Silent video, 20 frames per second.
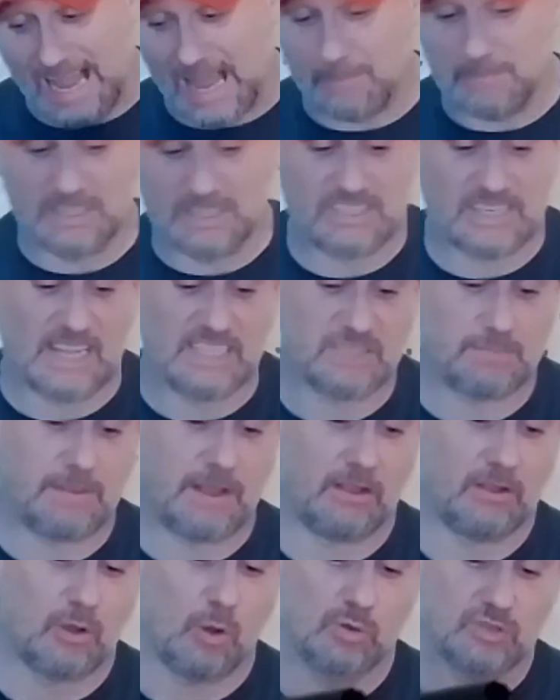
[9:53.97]
common sense
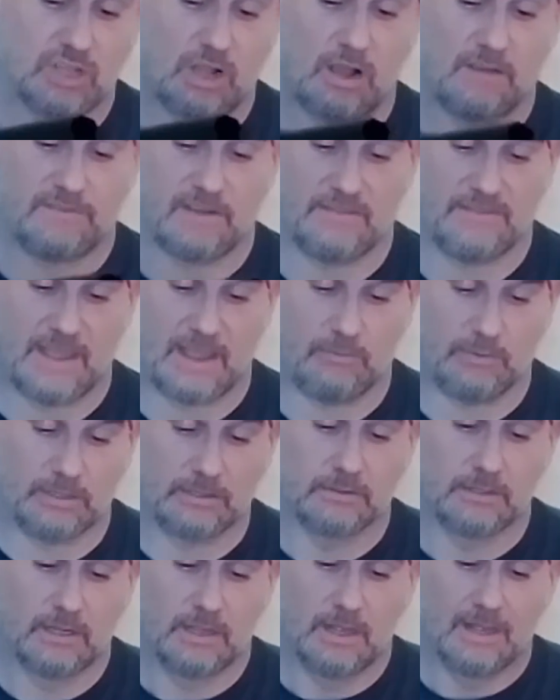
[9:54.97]
bell goes off on
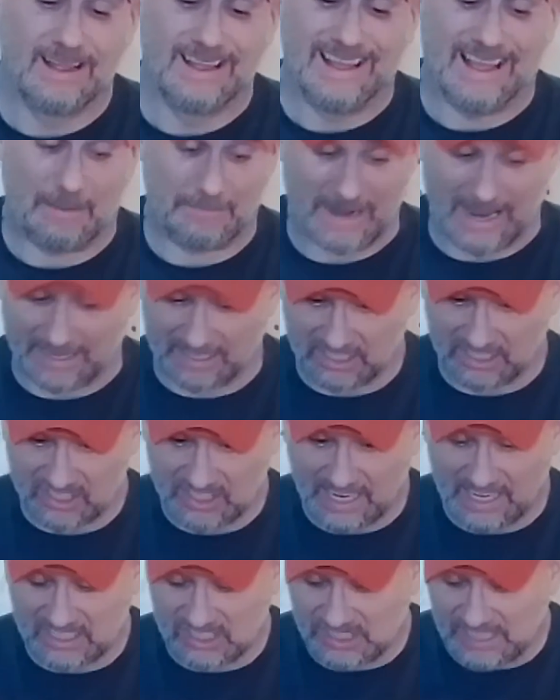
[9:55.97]
that one. I'm not going to
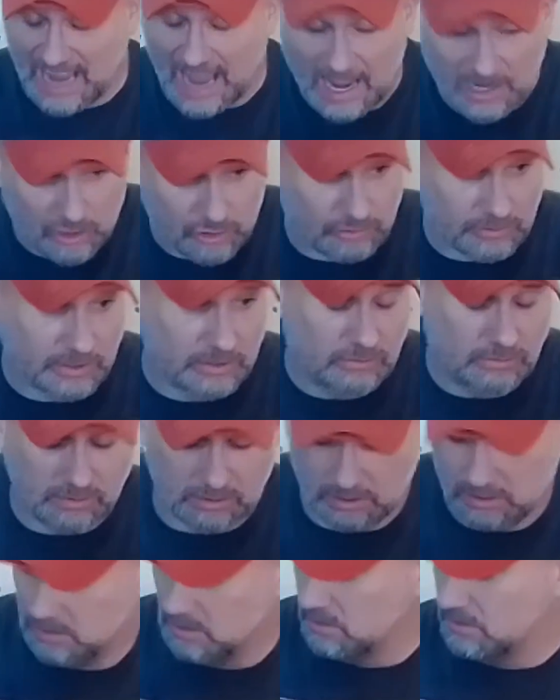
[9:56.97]
say it's not true,
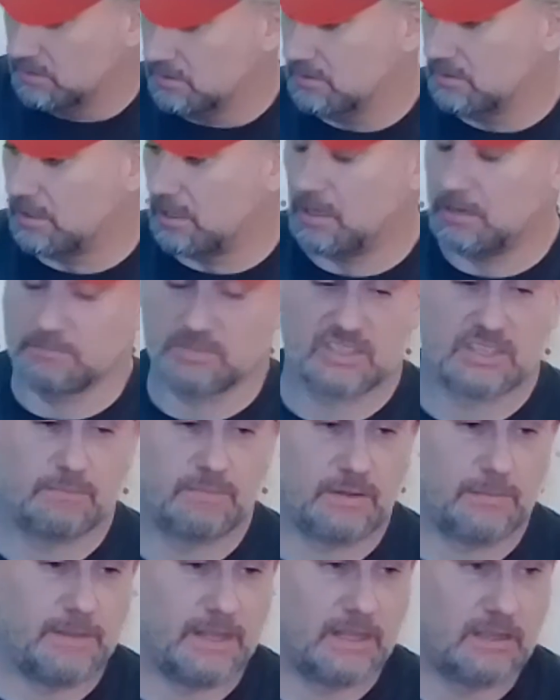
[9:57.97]

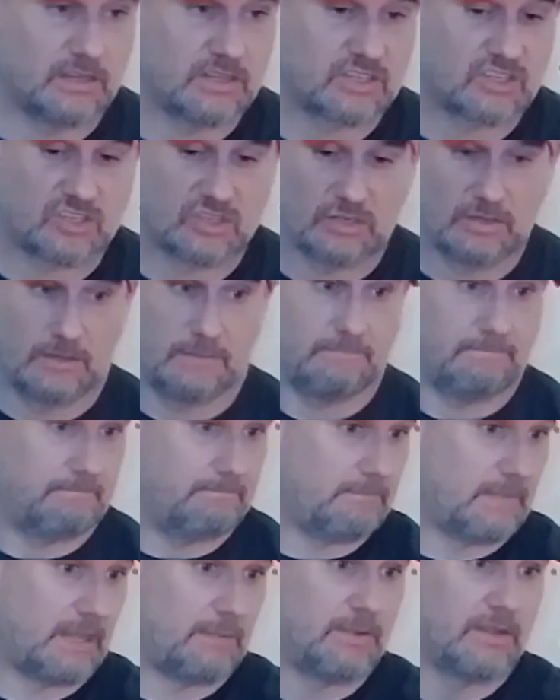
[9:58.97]
simply because
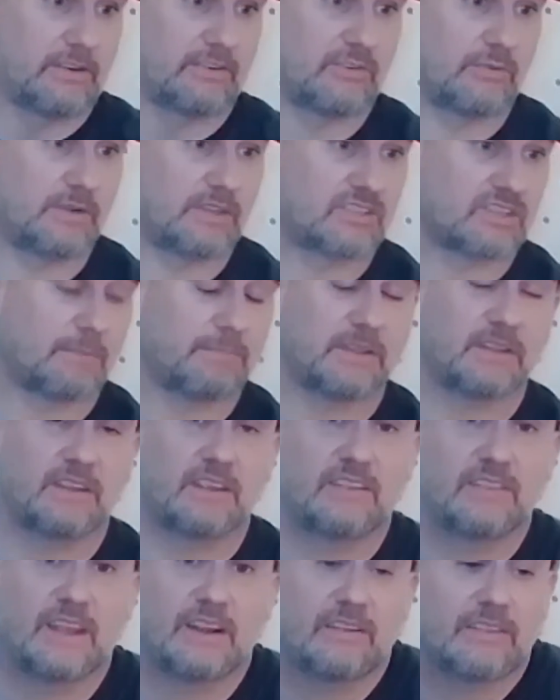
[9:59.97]
maybe you're doing
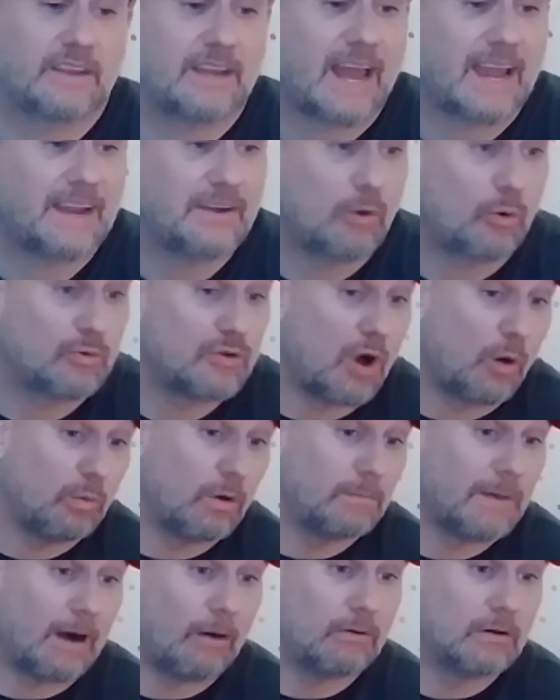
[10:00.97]
something in there that I don't know
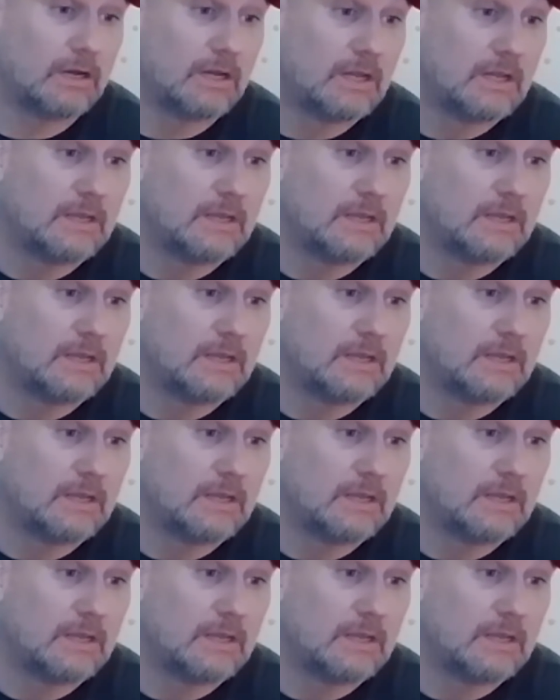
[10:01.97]
about.